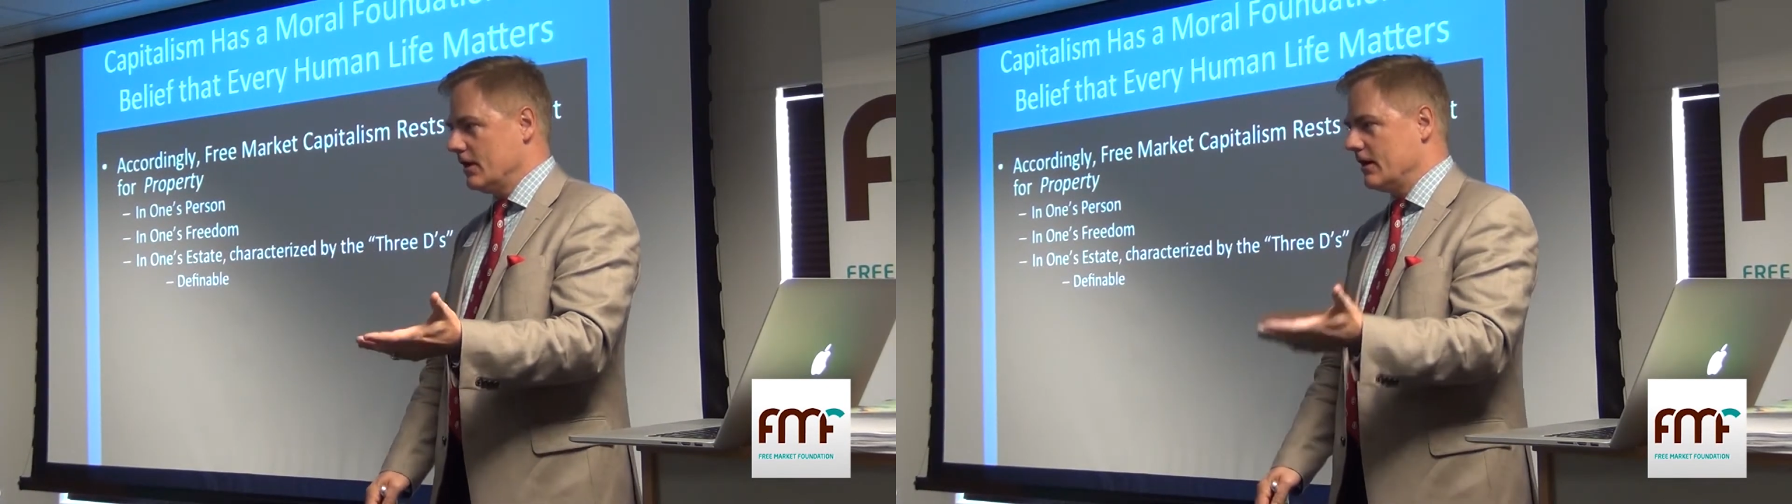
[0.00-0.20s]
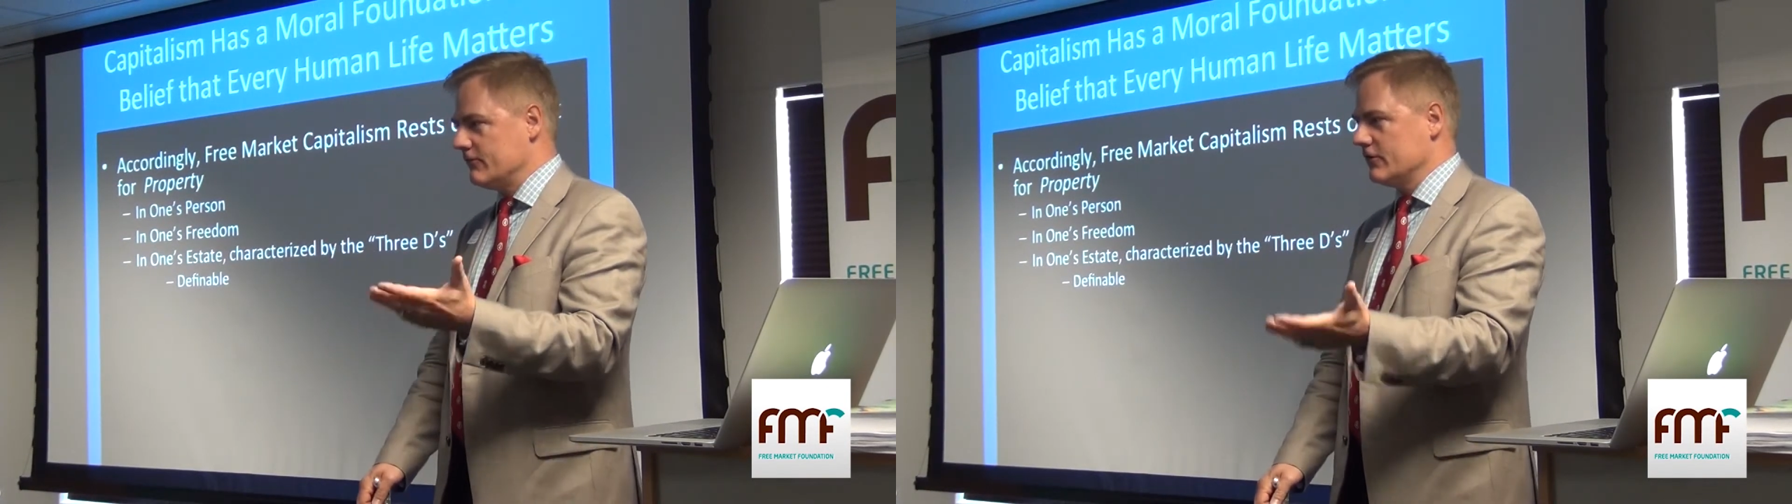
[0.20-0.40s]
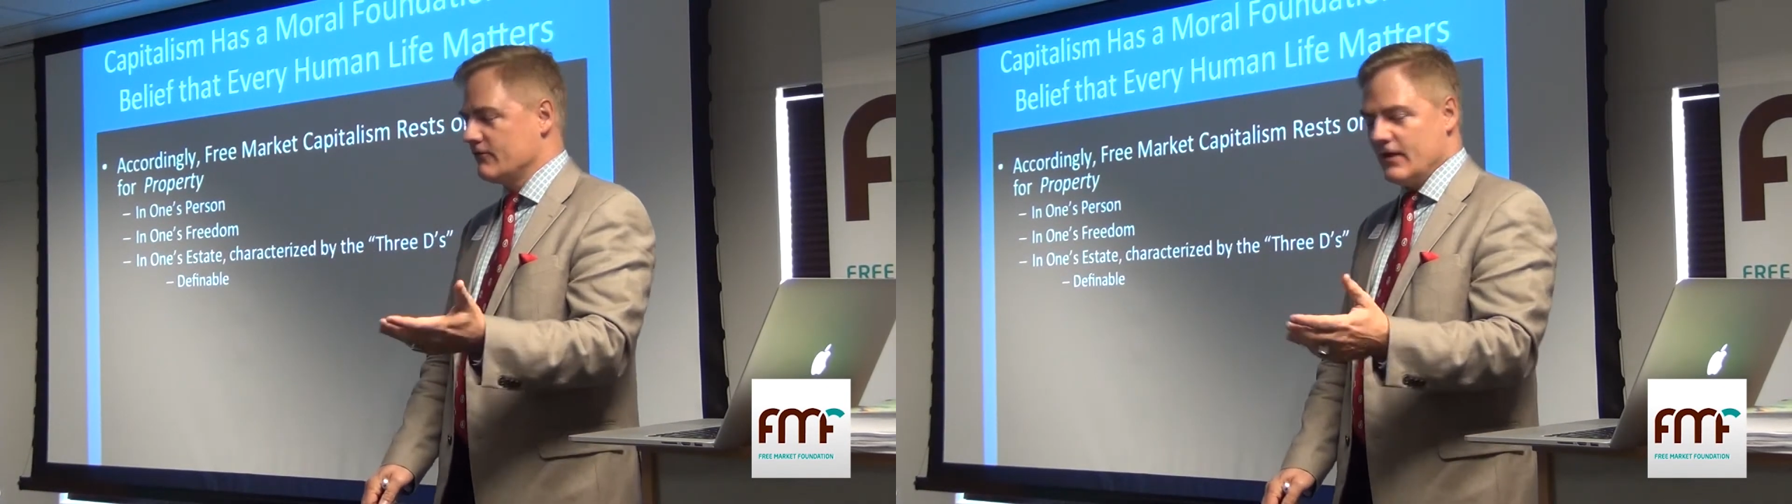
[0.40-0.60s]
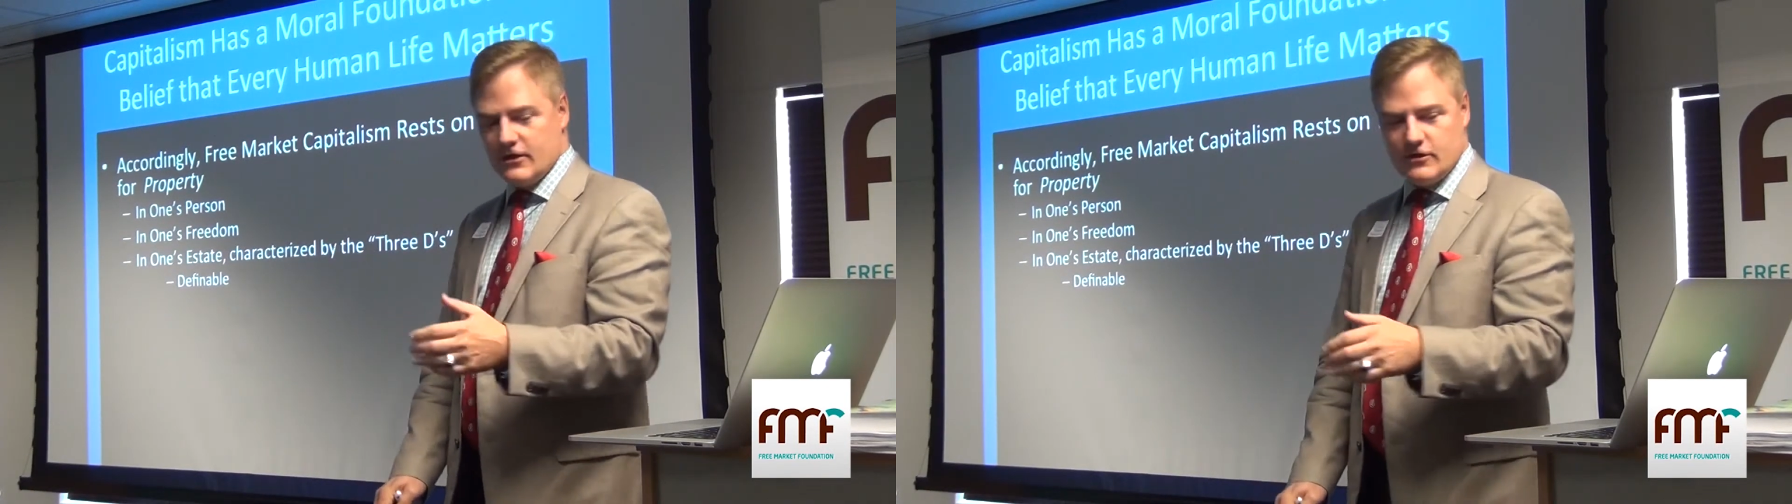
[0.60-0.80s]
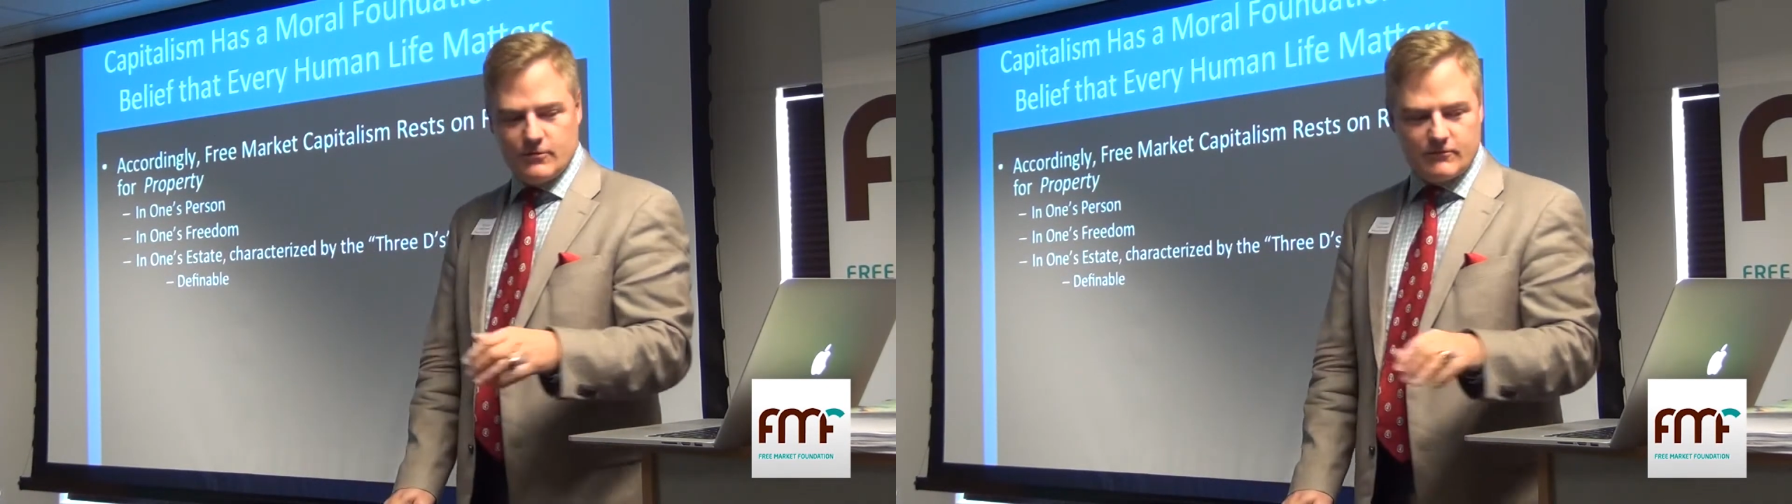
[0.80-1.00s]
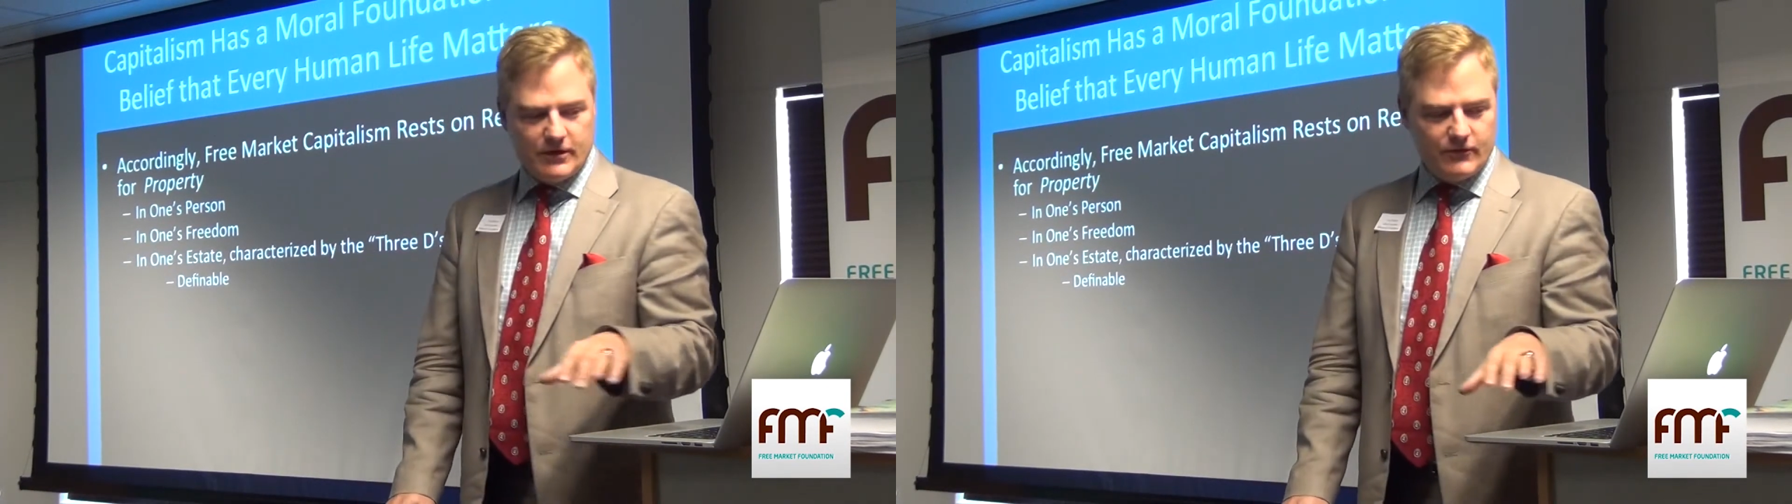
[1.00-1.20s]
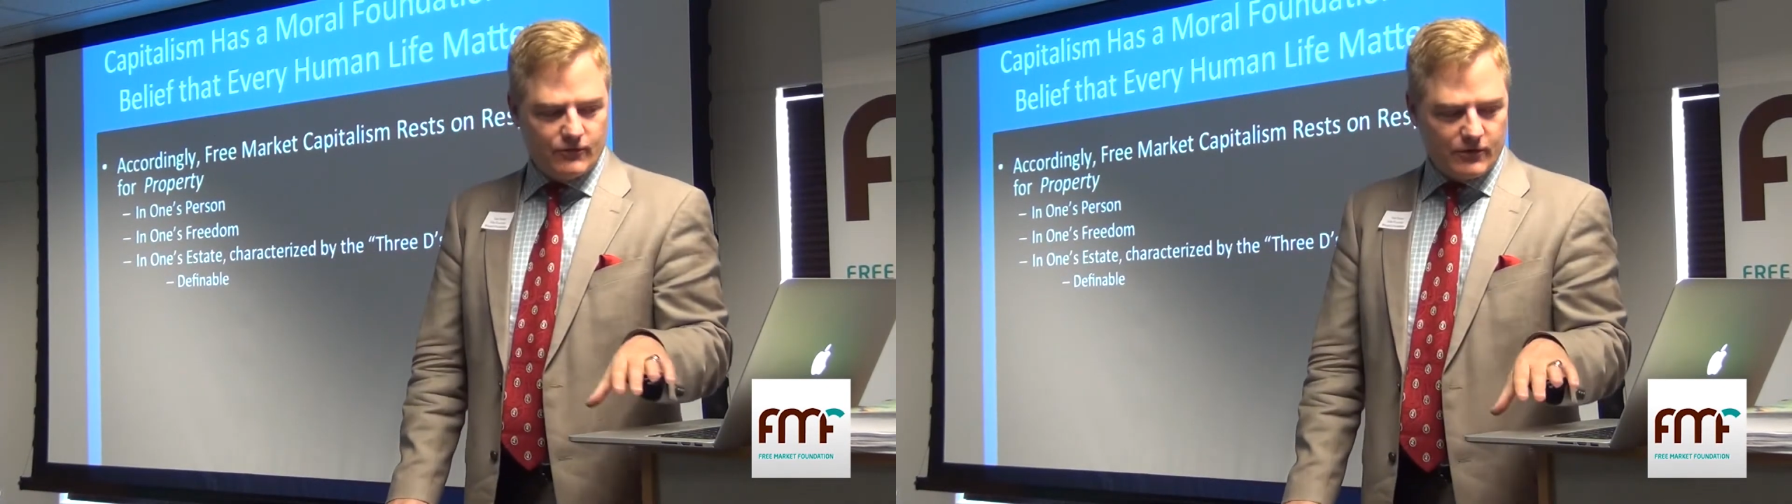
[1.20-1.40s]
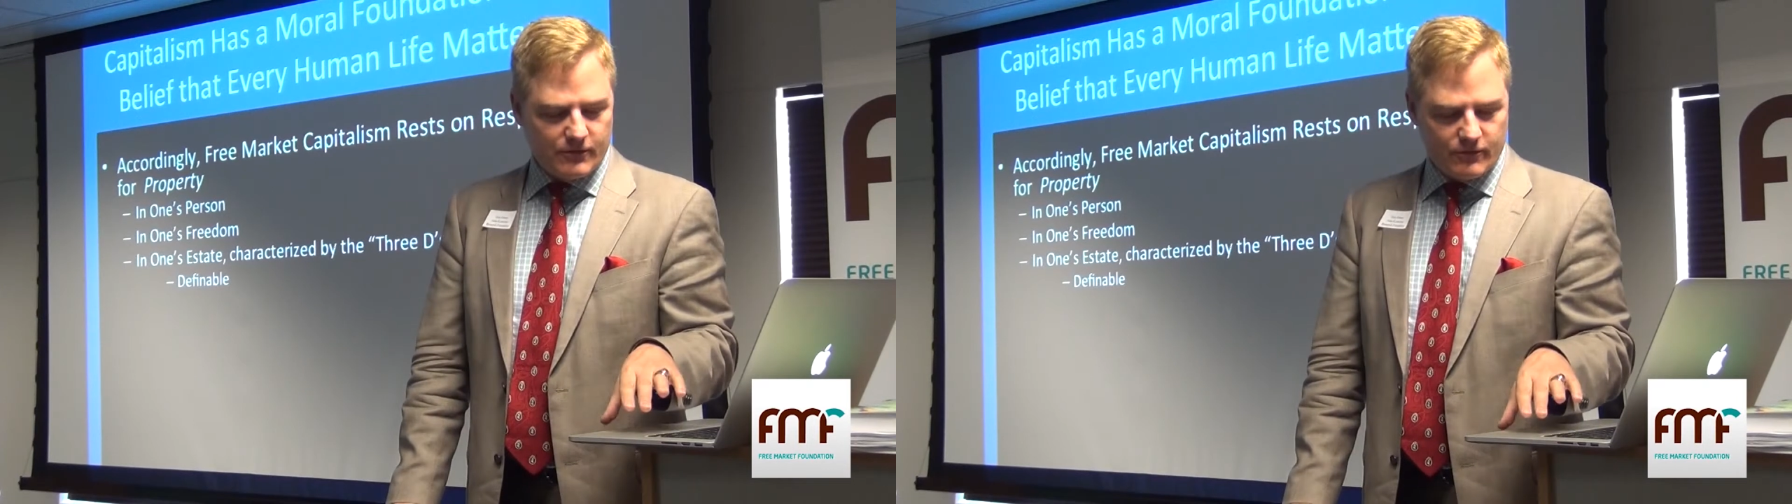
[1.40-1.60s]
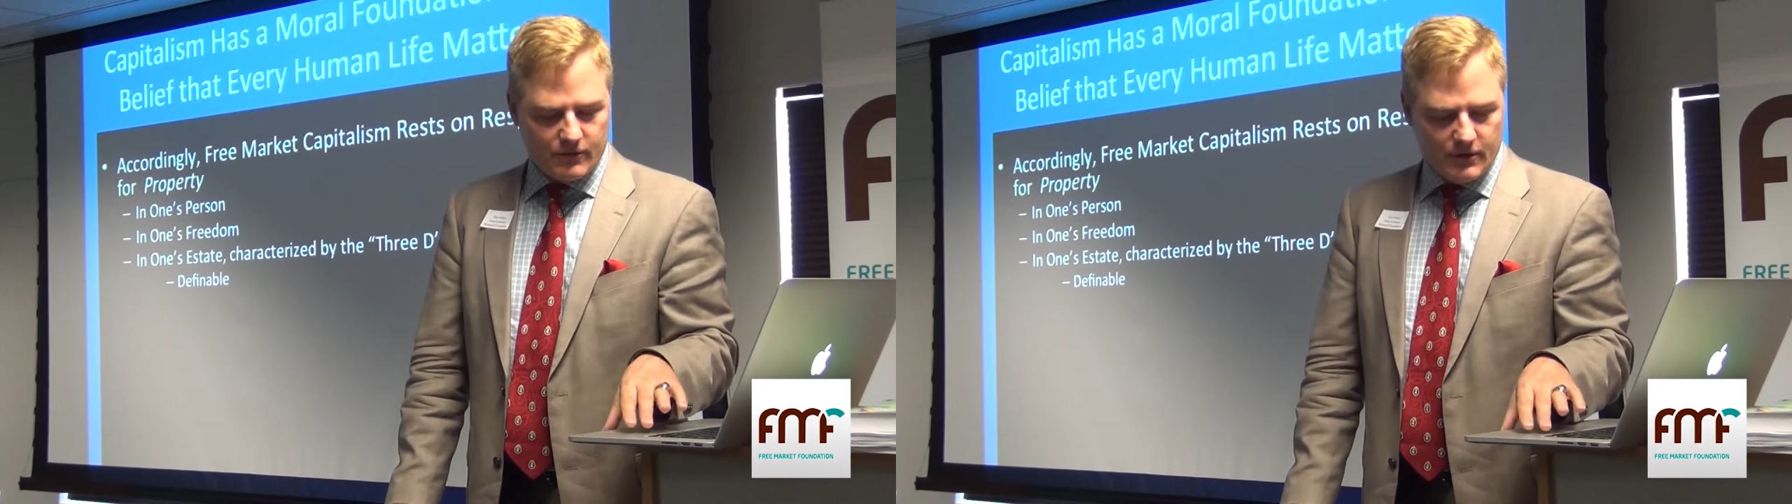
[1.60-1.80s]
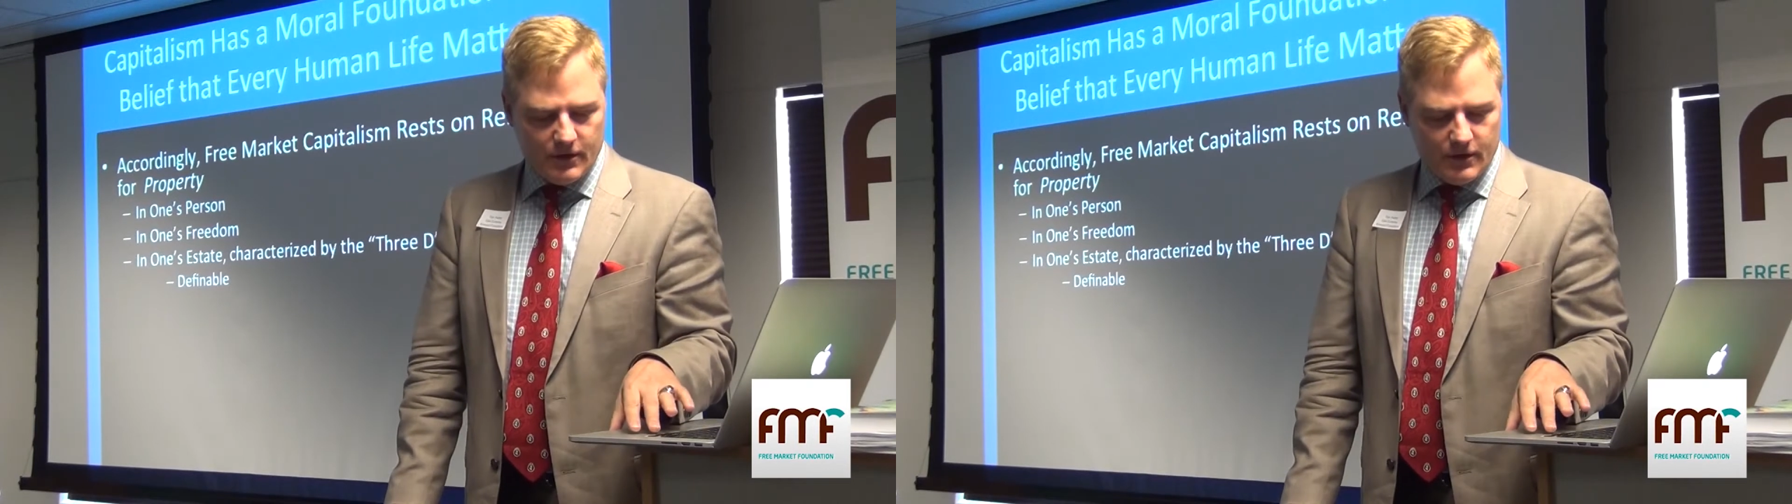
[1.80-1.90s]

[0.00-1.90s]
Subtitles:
of this valuable resource.